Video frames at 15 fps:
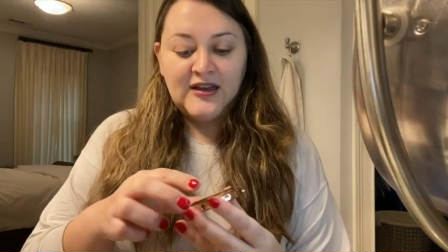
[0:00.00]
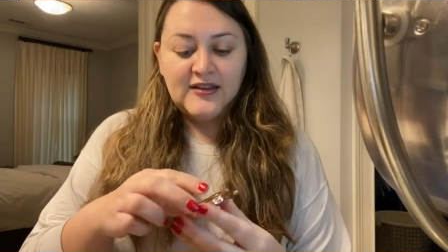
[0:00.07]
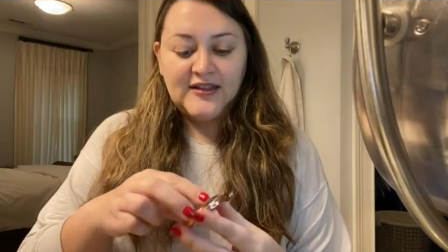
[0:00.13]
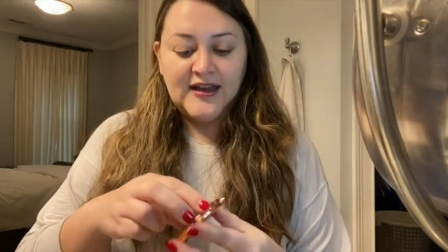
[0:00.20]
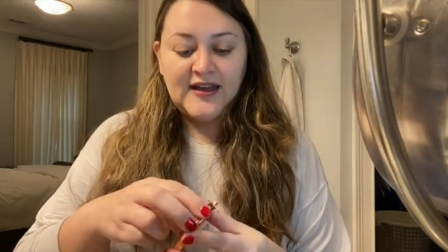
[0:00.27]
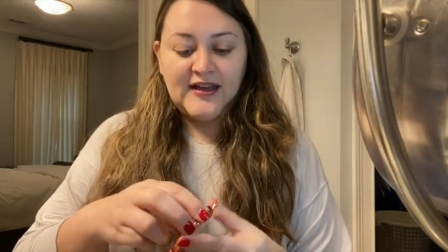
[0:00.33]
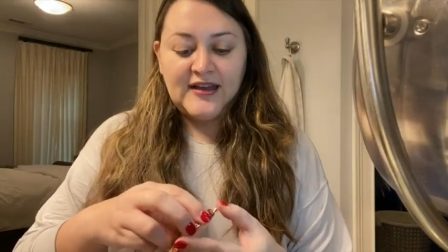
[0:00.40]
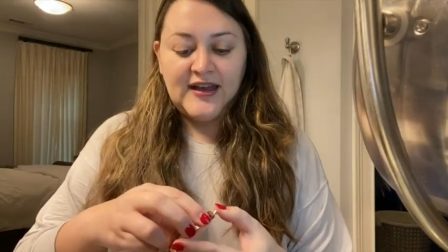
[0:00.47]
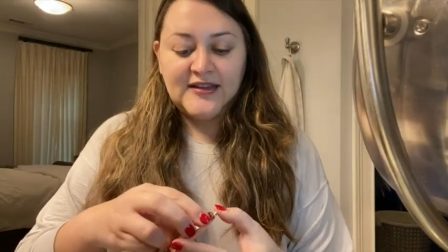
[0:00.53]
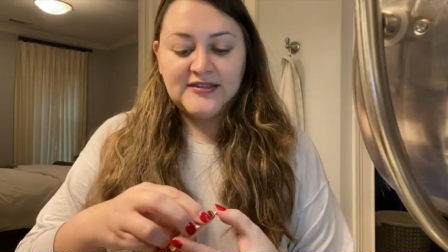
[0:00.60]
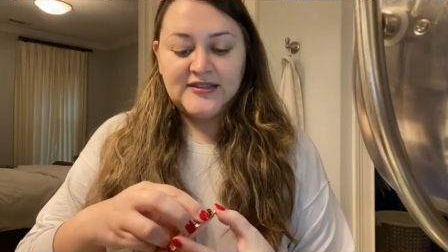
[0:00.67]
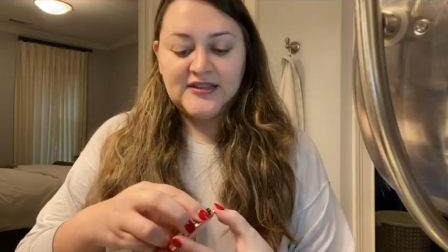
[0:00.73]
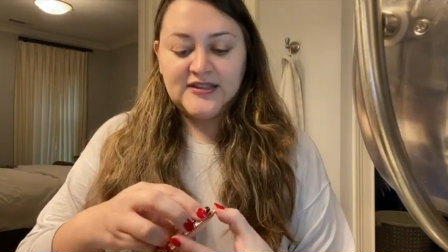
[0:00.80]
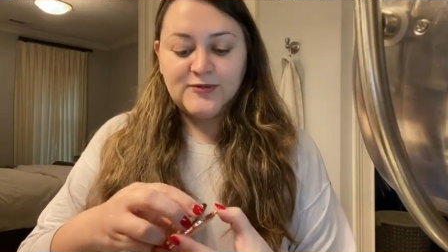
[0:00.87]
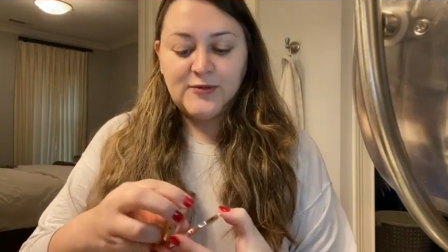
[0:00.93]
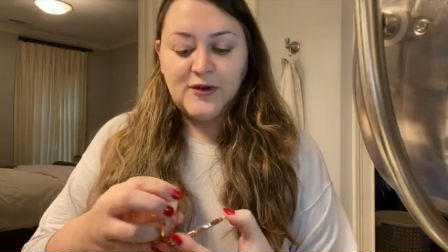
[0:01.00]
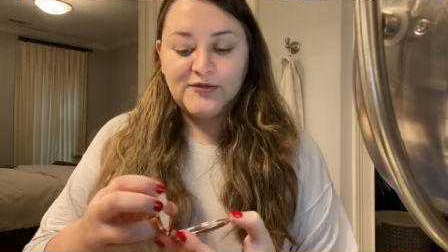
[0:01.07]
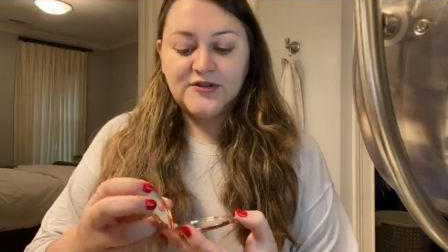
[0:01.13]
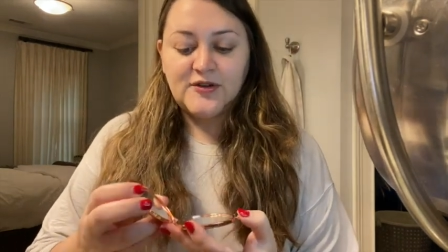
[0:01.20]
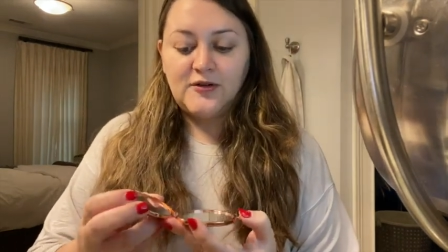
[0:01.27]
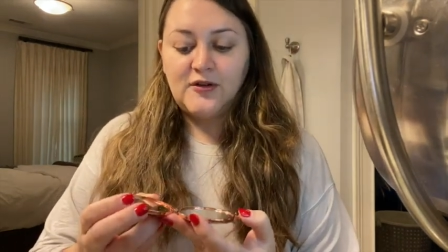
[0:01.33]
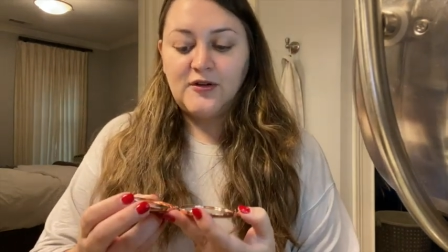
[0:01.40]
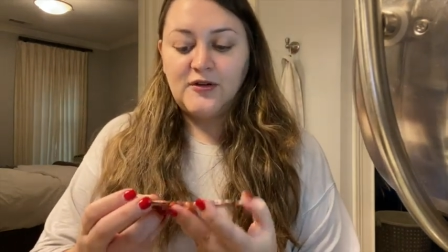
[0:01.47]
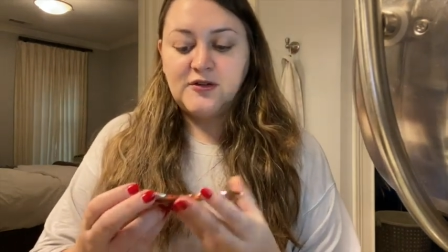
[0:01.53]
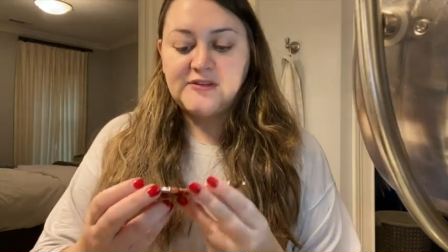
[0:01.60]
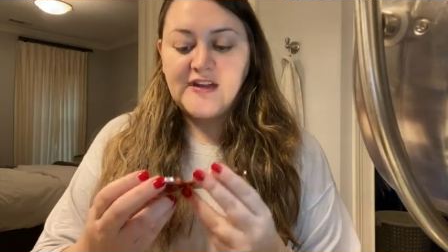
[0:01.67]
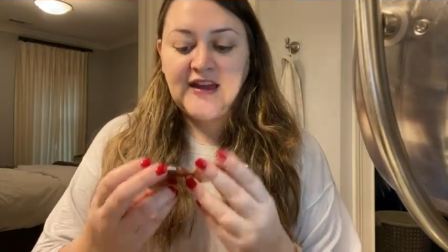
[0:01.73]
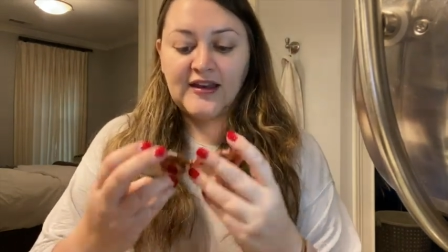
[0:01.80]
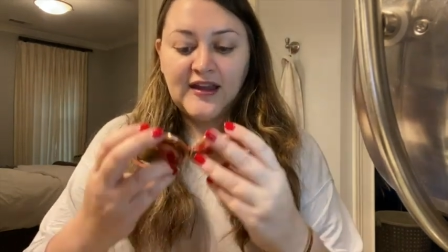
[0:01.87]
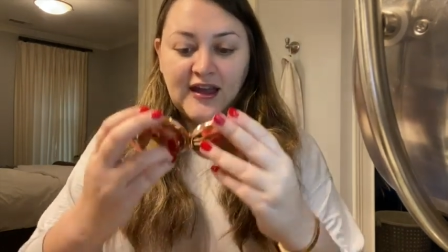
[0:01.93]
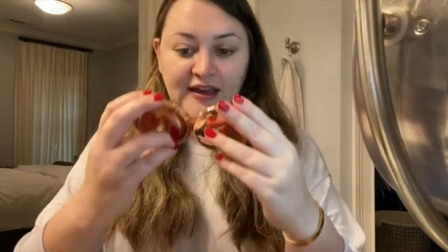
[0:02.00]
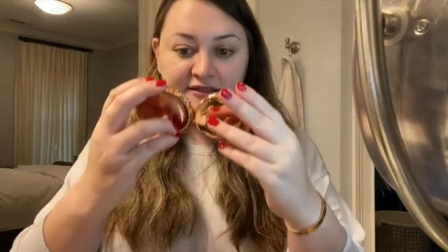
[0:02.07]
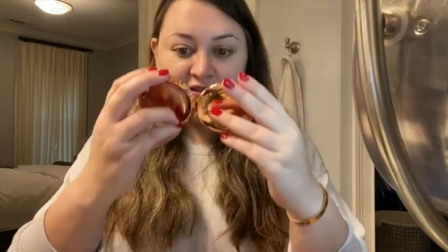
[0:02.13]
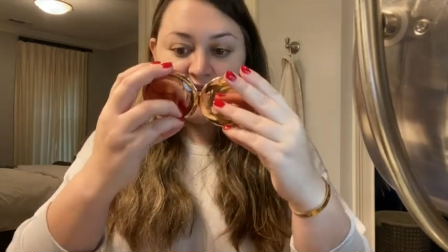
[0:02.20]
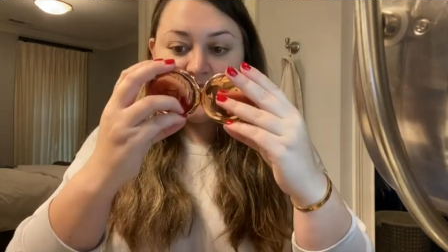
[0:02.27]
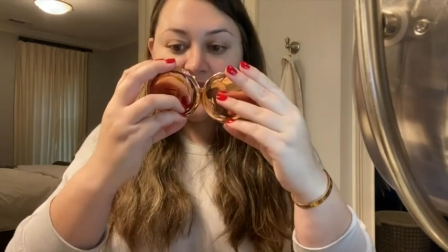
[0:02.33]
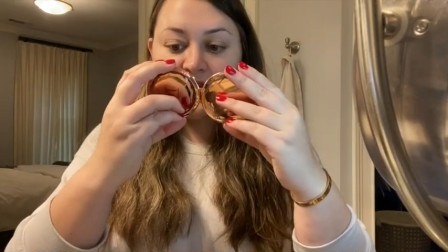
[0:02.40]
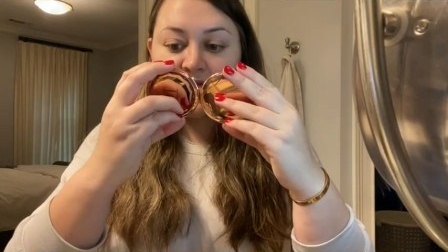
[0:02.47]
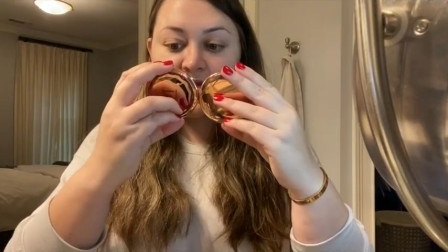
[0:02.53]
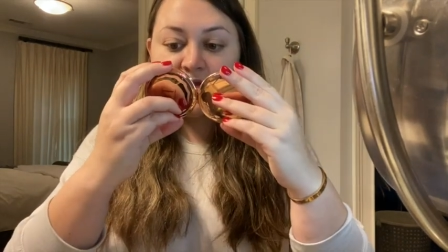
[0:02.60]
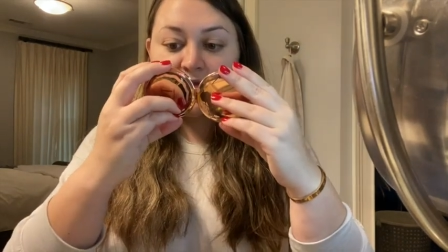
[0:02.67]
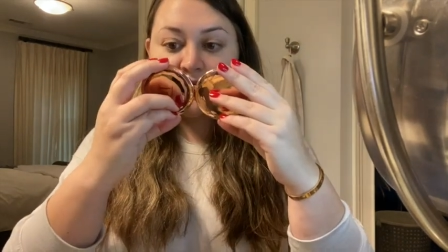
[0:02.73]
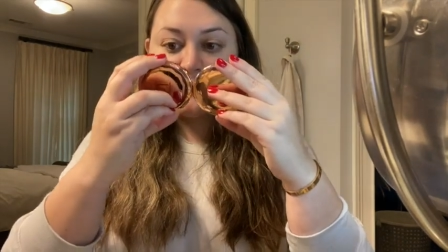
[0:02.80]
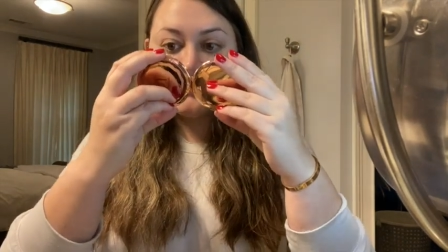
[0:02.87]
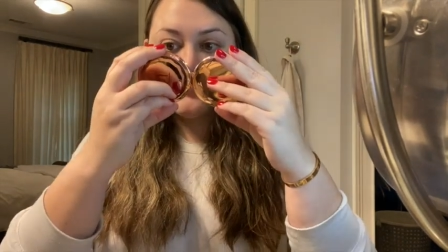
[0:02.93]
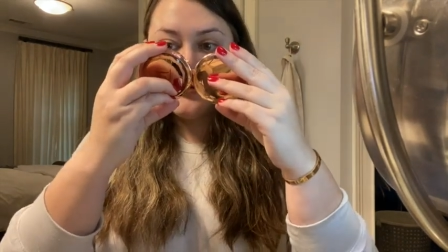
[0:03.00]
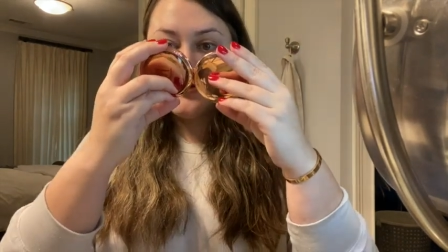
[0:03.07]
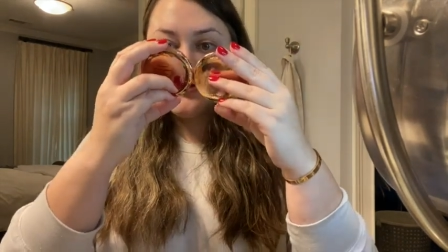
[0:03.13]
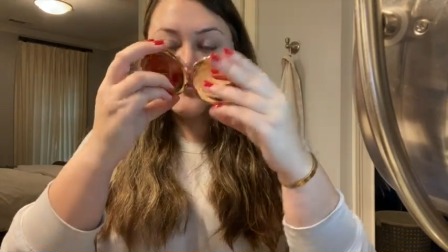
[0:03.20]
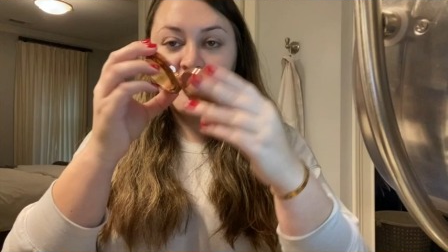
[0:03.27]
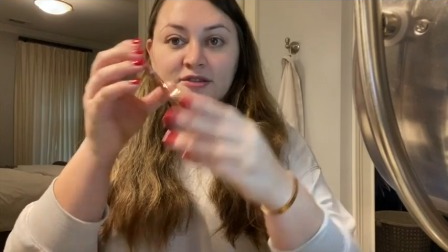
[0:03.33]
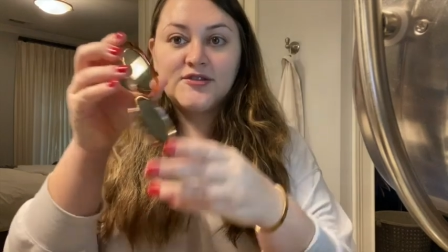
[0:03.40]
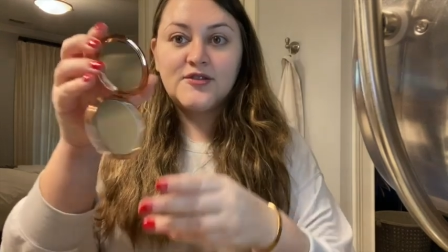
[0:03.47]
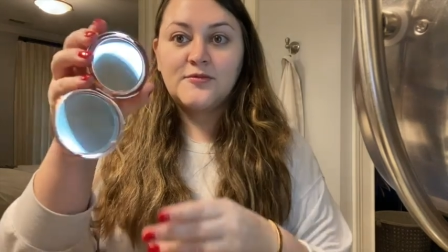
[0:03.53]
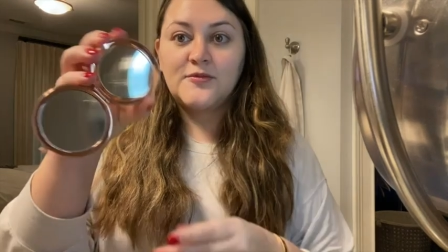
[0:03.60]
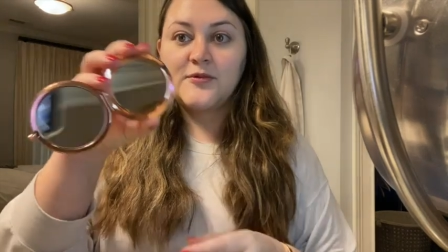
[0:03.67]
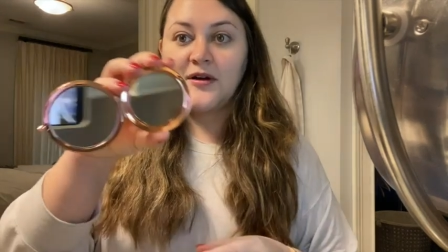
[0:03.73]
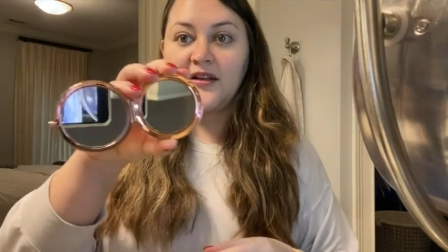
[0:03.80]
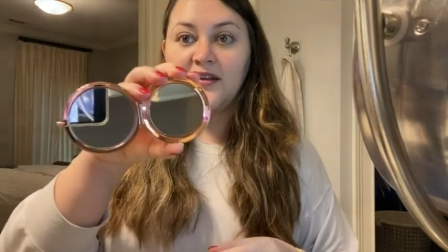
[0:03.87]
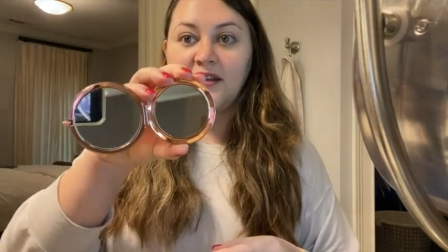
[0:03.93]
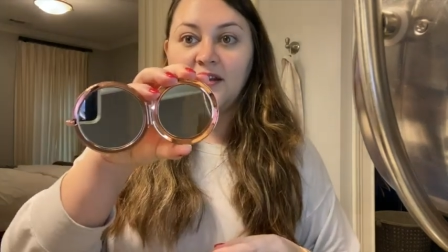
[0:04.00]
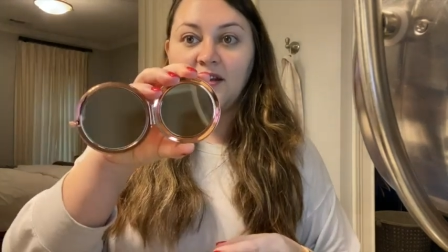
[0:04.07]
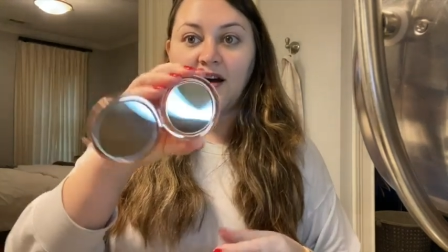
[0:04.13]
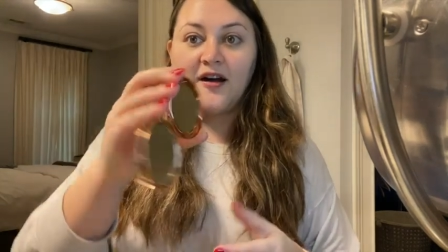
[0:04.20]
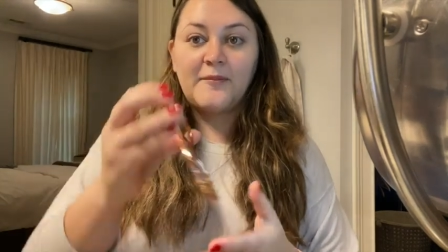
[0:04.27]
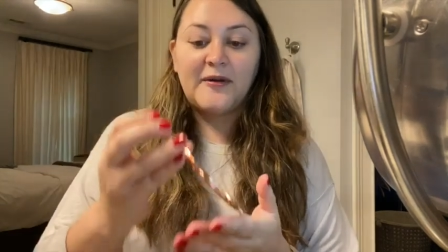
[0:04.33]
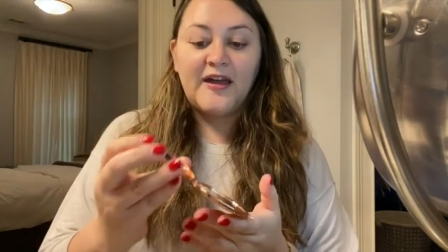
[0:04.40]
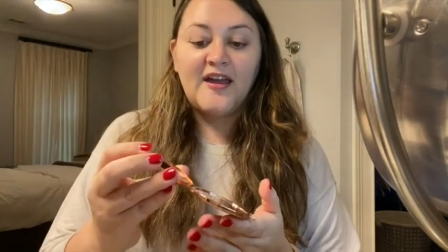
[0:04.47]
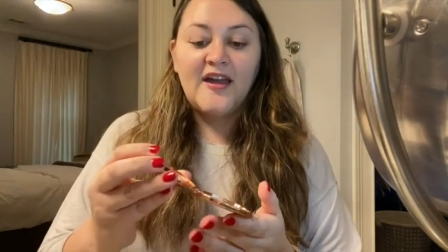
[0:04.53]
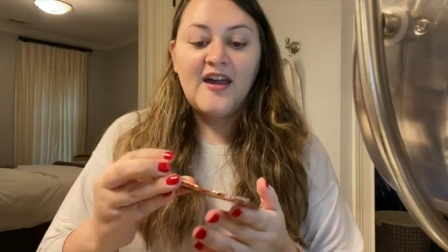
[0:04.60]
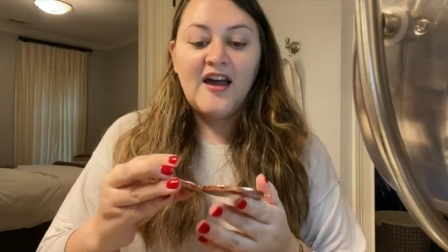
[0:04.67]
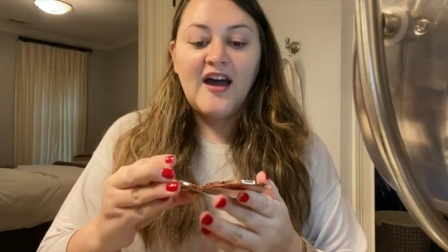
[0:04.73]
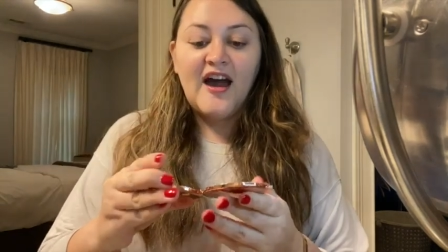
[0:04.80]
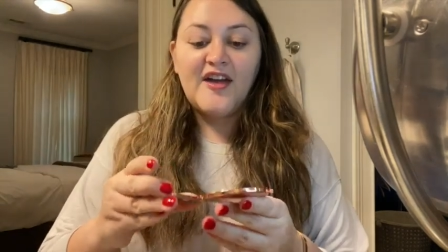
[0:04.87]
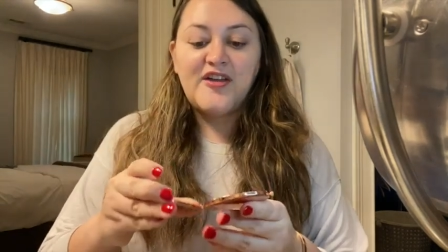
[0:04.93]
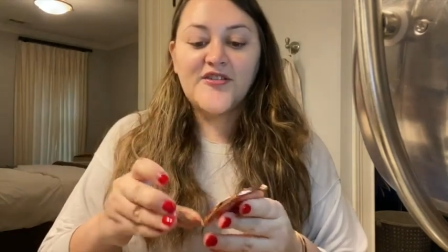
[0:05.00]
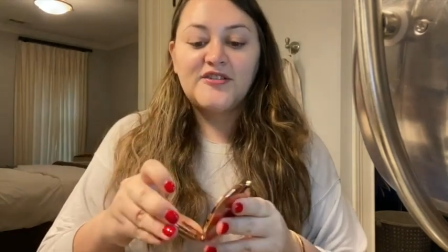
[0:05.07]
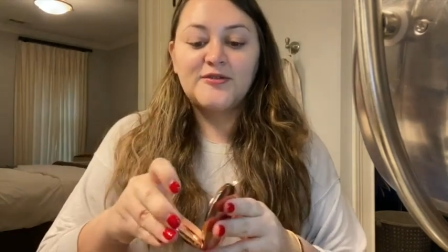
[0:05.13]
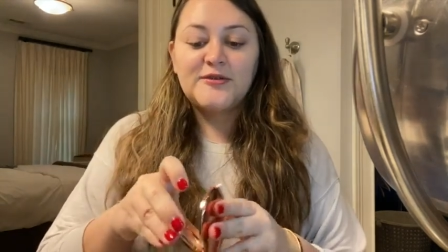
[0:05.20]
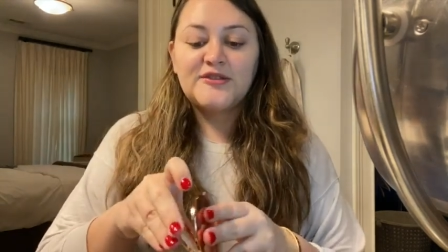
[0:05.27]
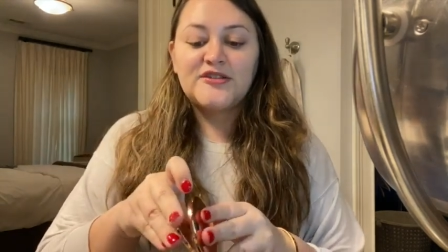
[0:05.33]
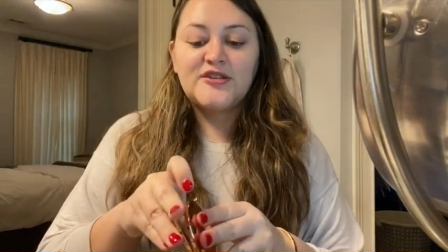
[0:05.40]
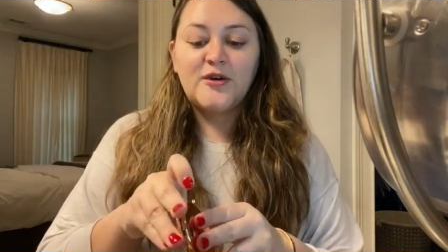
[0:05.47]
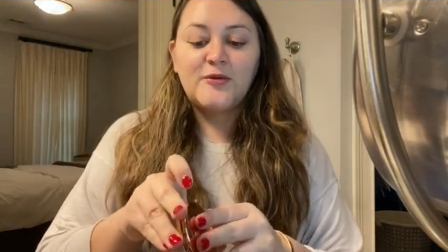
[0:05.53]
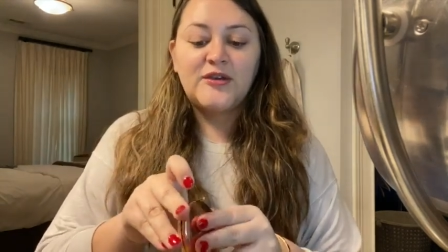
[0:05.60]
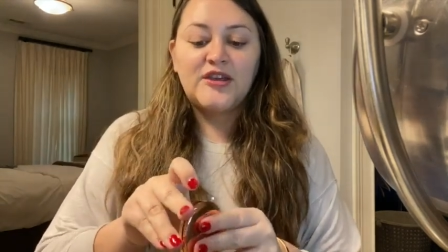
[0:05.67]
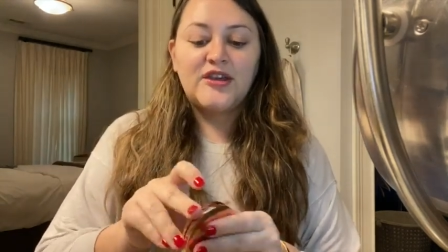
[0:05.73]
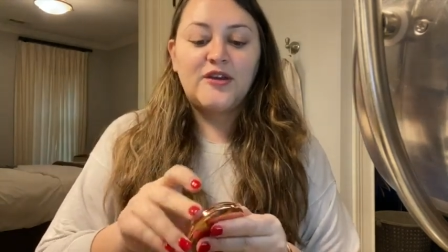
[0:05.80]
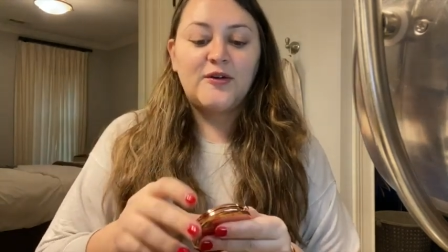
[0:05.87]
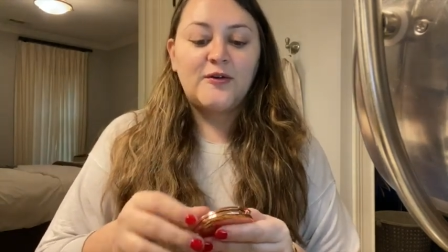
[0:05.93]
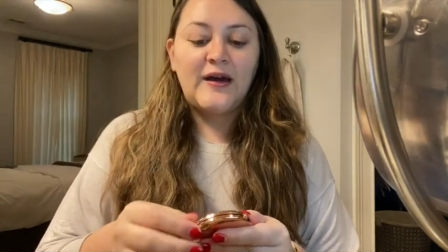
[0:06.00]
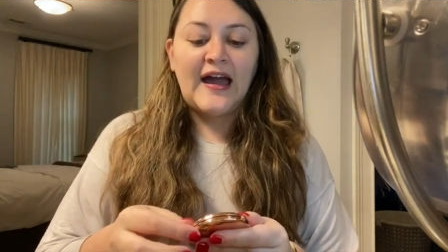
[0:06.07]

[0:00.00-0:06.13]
that has, it's rose gold and it has like a zoomed one and not, but I thought this was so cute.